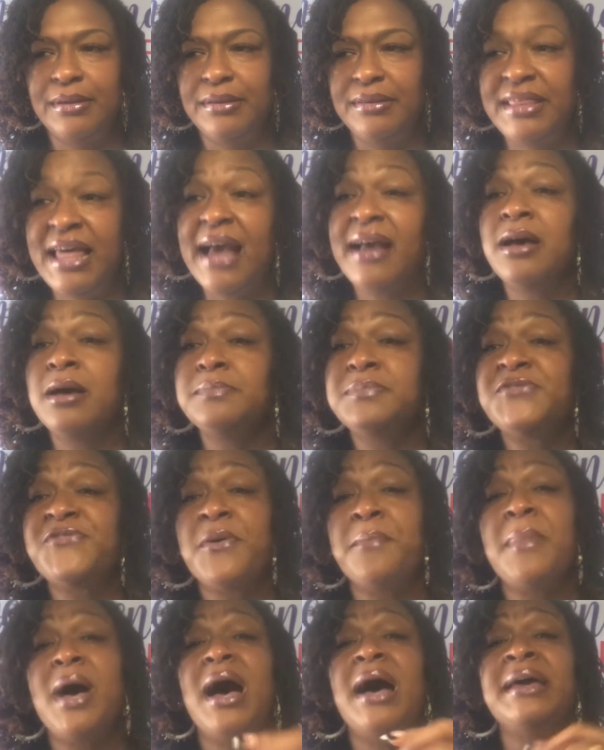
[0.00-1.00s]
That comes
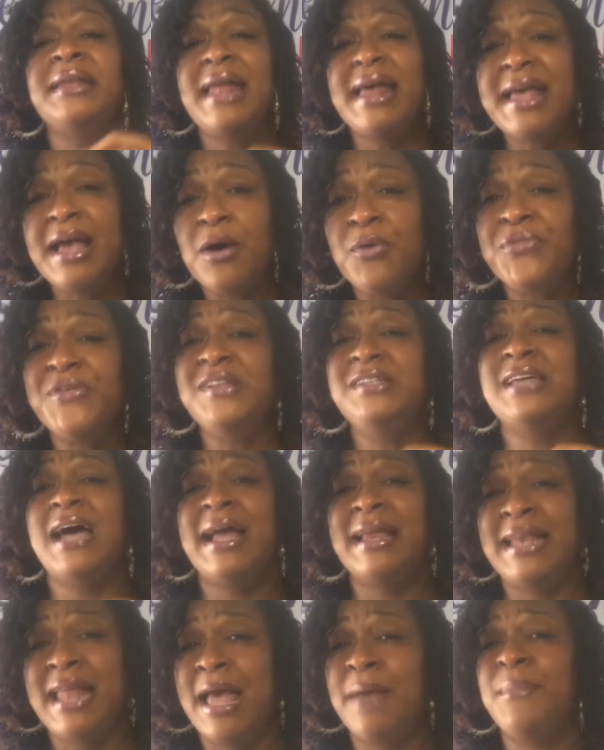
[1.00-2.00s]
from an unhealthy
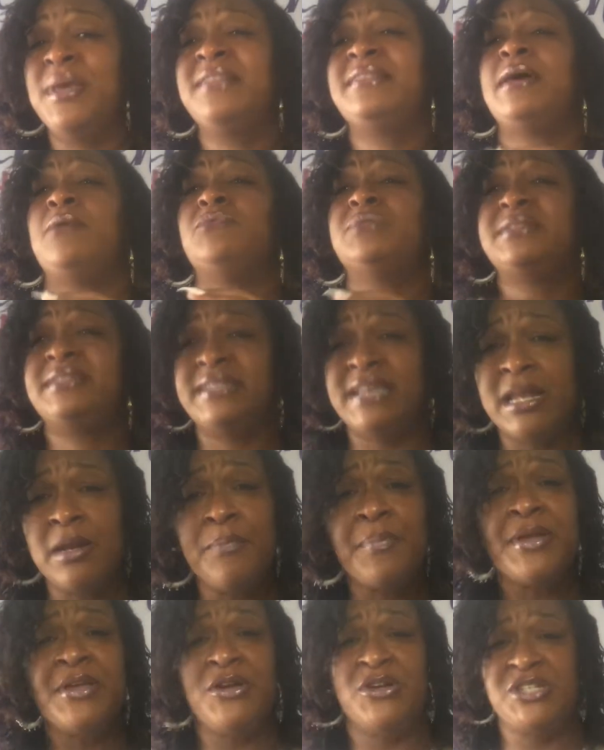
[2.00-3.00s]
dynamic that was set
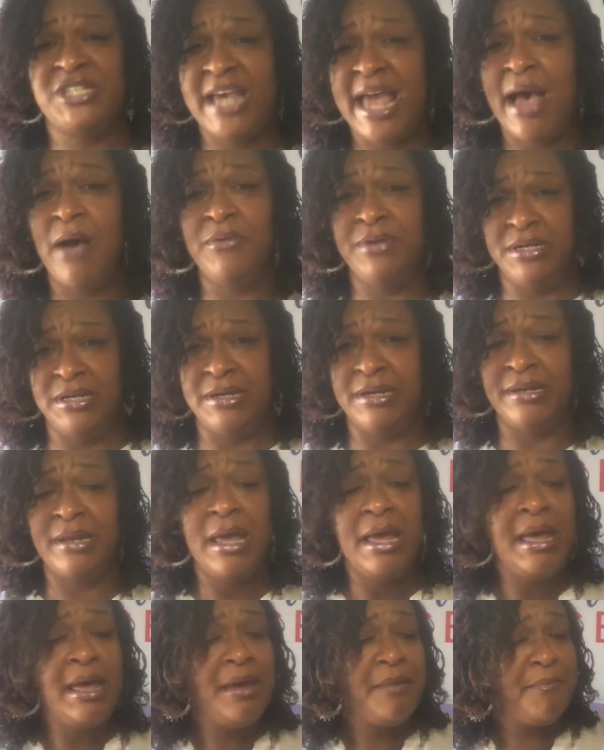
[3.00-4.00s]
up in your childhood.
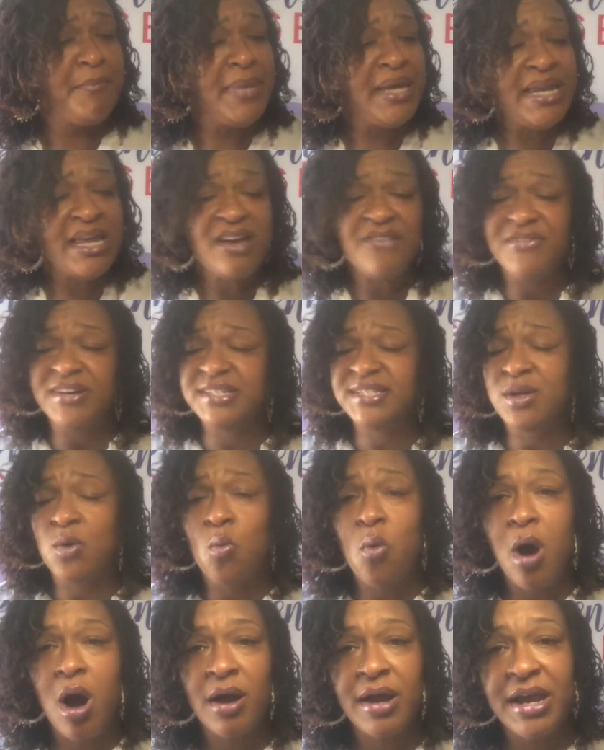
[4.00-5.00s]
Many of us are
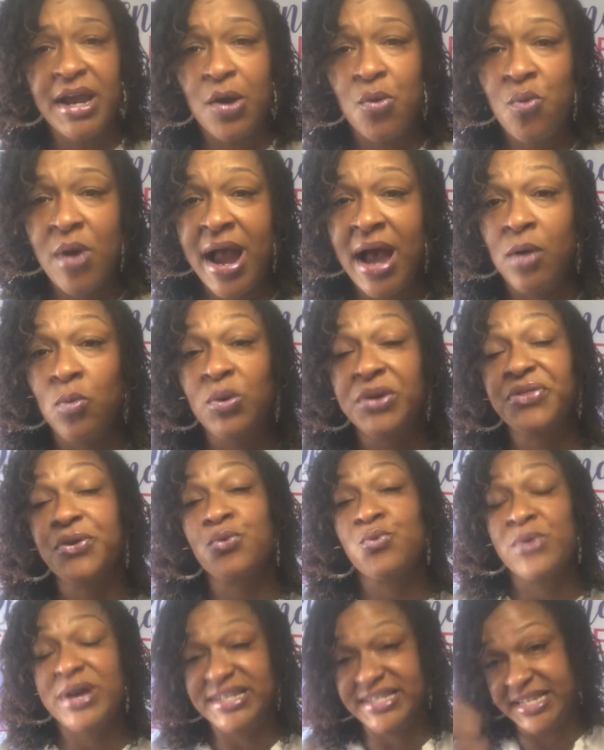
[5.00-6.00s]
walking around with
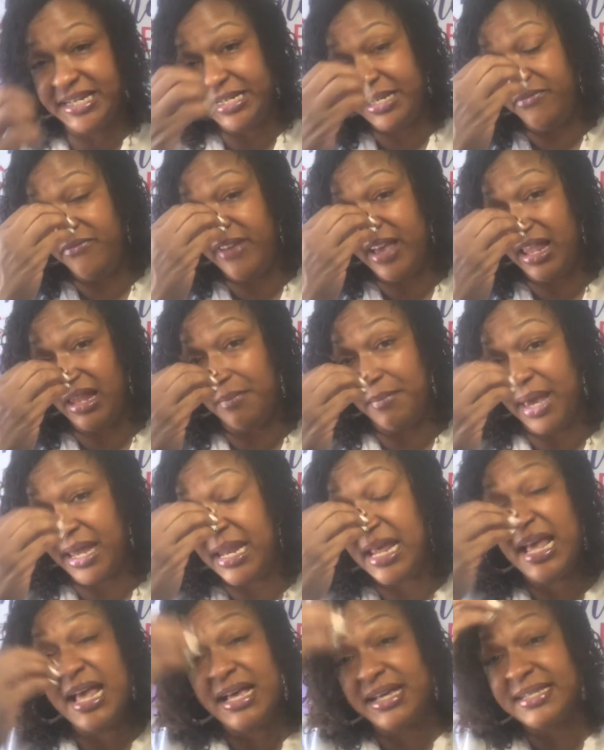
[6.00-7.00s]
arrested development.
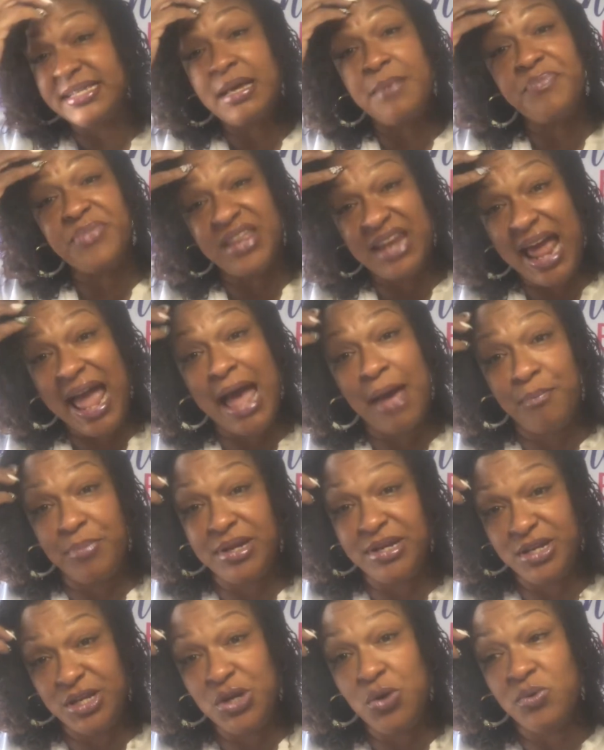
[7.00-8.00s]
Something
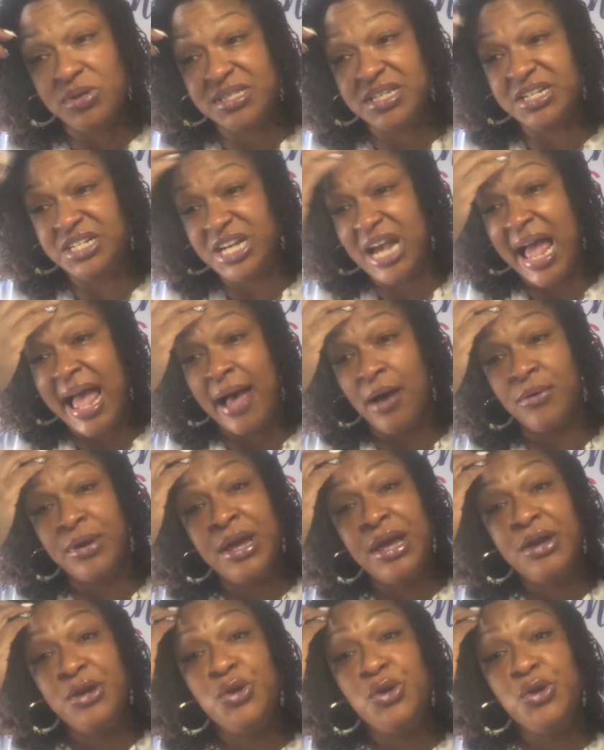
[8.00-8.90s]
happened to you as a child.